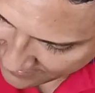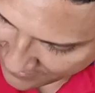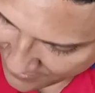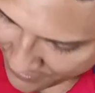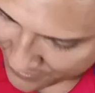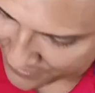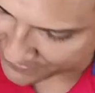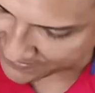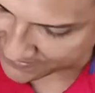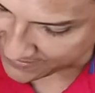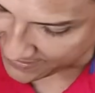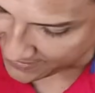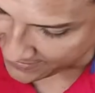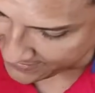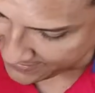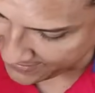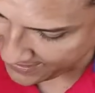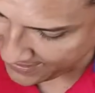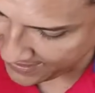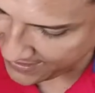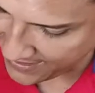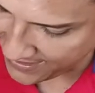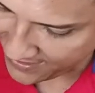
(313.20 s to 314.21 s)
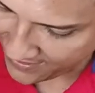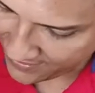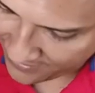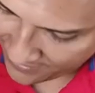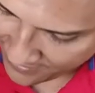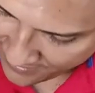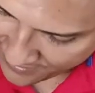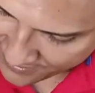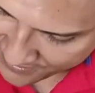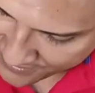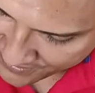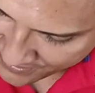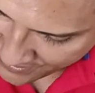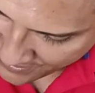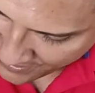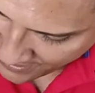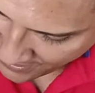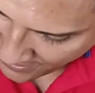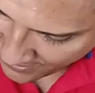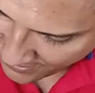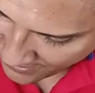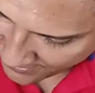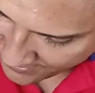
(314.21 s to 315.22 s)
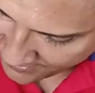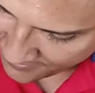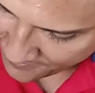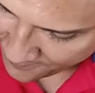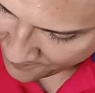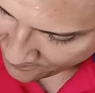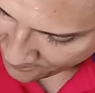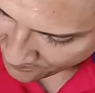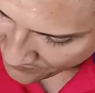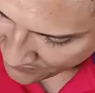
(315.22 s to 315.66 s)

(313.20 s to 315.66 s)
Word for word: the side A is 9